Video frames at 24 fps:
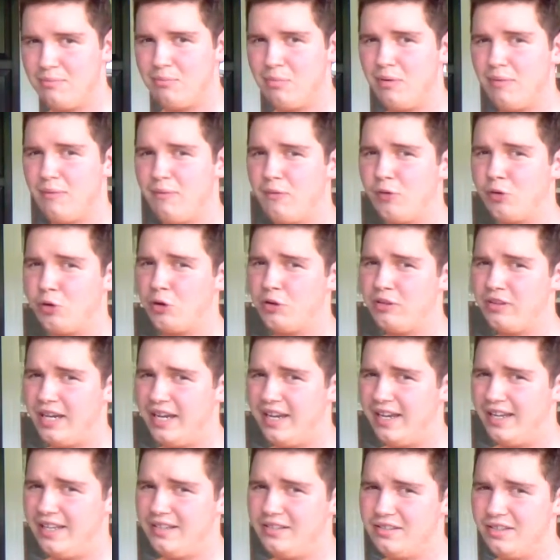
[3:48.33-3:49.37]
Before
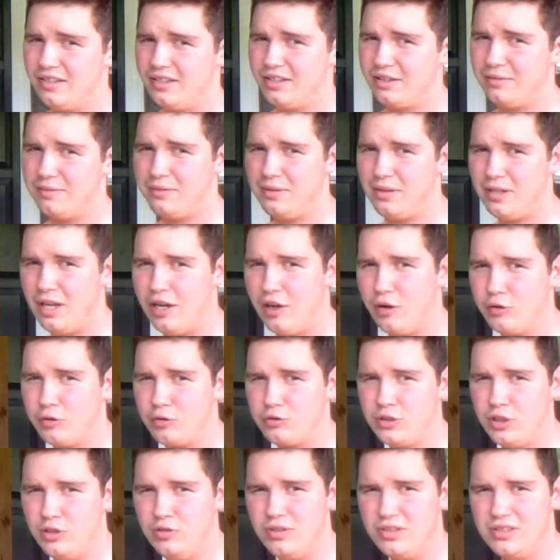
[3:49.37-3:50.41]
that, the older
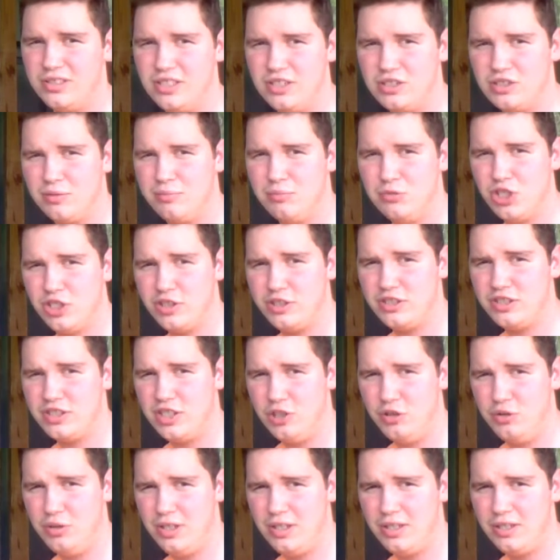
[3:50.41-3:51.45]
tuning system, just
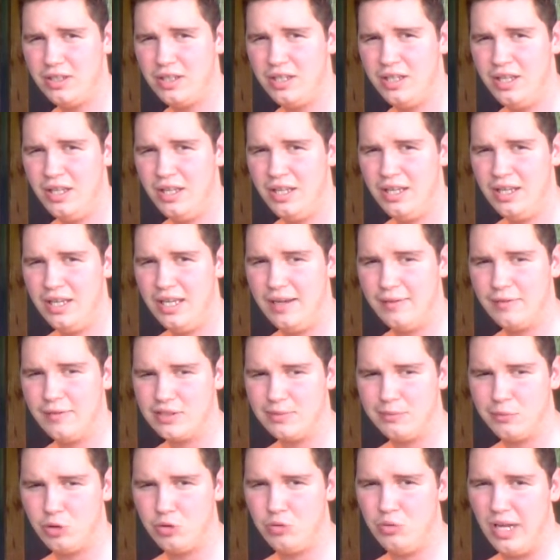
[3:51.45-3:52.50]
tuning, it was
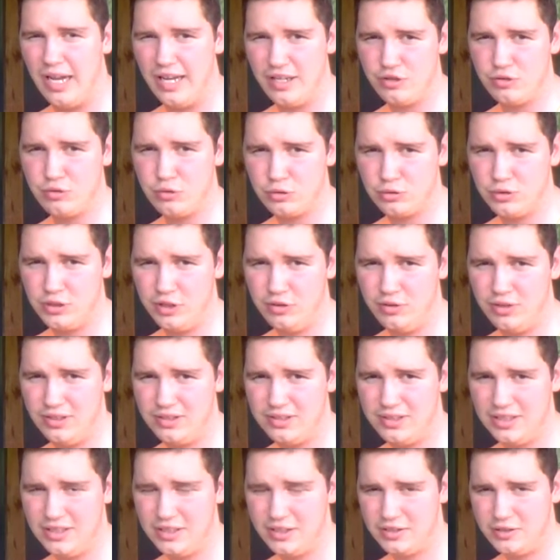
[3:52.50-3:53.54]
a more natural tuning
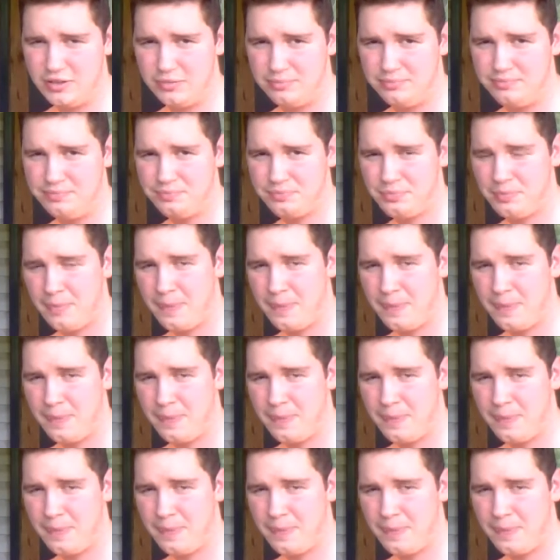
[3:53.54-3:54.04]
system,